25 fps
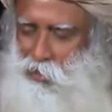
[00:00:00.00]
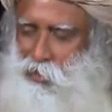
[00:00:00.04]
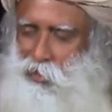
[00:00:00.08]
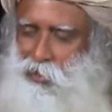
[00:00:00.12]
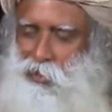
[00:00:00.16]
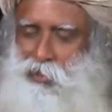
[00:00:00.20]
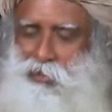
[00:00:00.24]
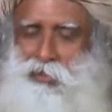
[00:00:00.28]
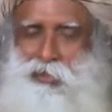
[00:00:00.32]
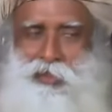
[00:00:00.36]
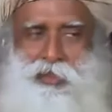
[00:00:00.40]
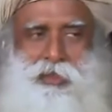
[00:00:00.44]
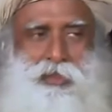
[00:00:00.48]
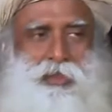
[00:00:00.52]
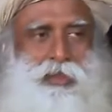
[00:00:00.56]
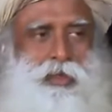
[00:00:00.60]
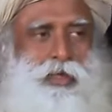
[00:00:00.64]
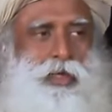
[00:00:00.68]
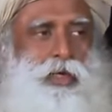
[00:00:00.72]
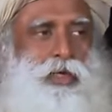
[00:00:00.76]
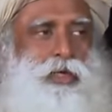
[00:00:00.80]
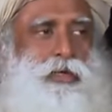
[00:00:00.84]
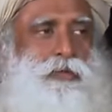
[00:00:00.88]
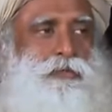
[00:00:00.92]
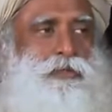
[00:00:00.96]
is another
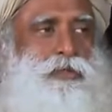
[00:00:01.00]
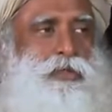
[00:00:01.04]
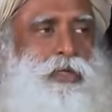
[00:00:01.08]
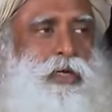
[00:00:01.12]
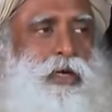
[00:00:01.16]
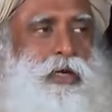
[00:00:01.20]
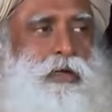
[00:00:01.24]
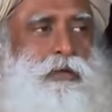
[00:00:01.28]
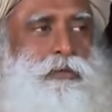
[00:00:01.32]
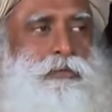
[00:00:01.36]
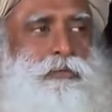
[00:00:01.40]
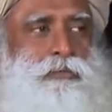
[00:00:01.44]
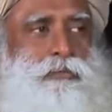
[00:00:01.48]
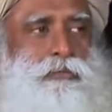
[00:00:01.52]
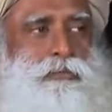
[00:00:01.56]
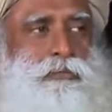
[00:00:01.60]
kind of sound.